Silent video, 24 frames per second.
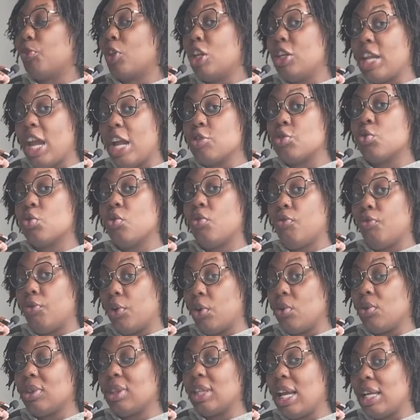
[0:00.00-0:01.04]
Natural
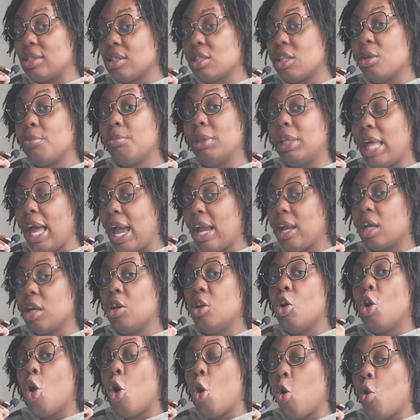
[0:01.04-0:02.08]
Vert, that's the Black
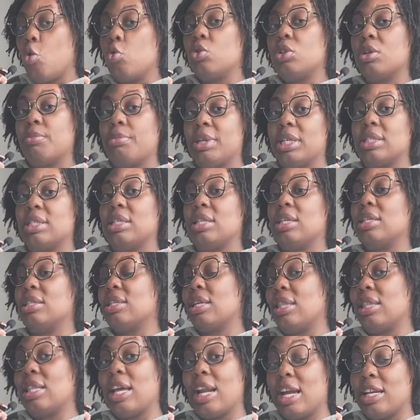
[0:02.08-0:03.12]
owned business
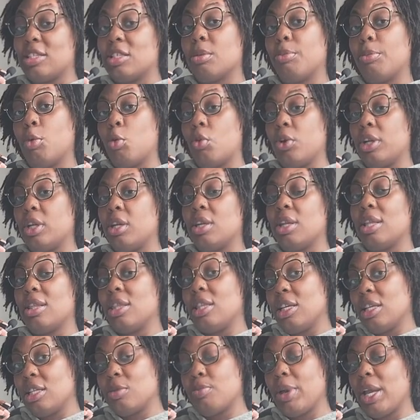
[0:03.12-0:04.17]
that I supported
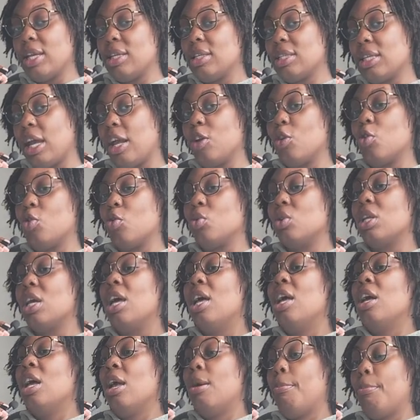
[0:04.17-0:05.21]
this pay cycle,
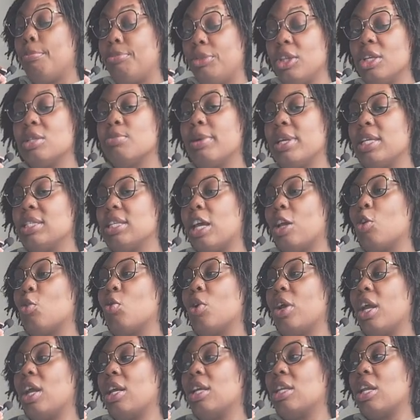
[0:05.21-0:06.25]

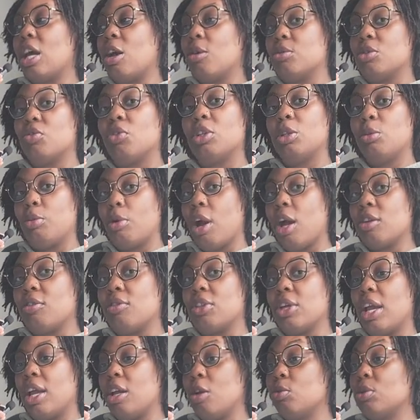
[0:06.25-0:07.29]
and I was really proud of
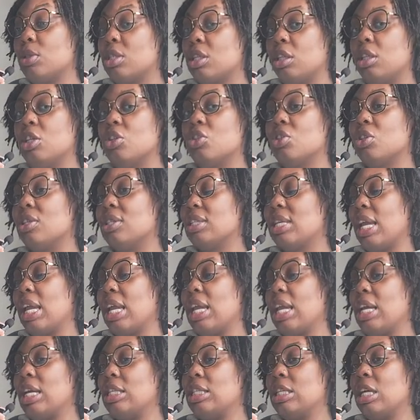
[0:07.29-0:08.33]
that. It was delicious,
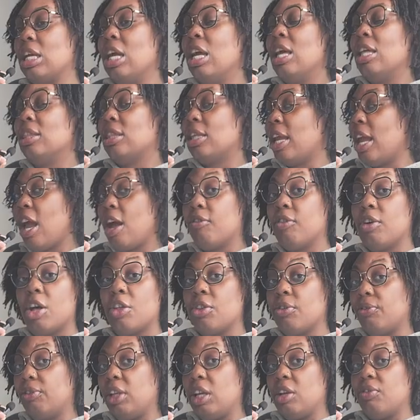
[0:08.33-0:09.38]
and they have
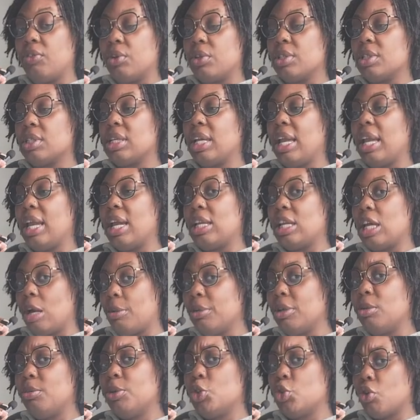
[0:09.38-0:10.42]
other flavors, and I'm
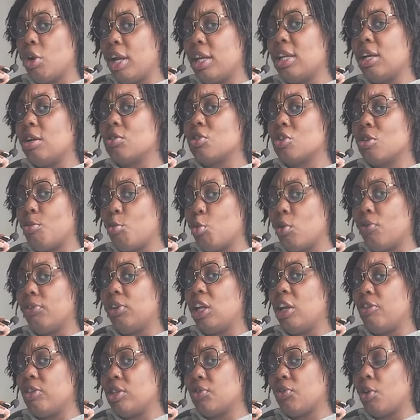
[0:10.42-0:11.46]
going to be trying out some more
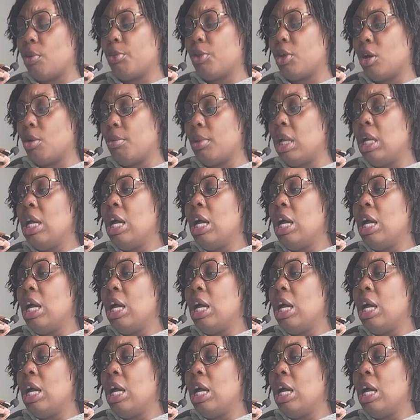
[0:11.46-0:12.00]
flavors from them.